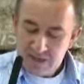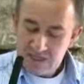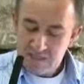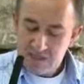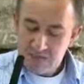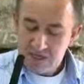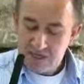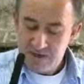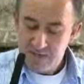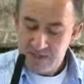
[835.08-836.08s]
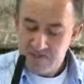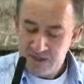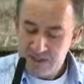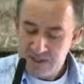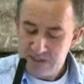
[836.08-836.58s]
And these public
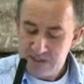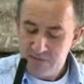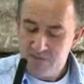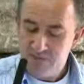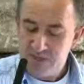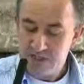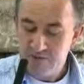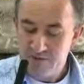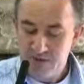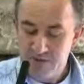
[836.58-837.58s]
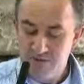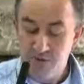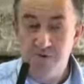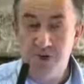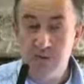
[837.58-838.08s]
benefits in turn provide an environment for
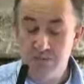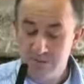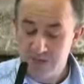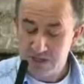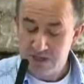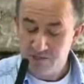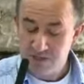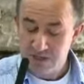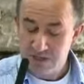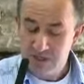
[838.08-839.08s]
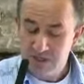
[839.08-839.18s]
investment by government.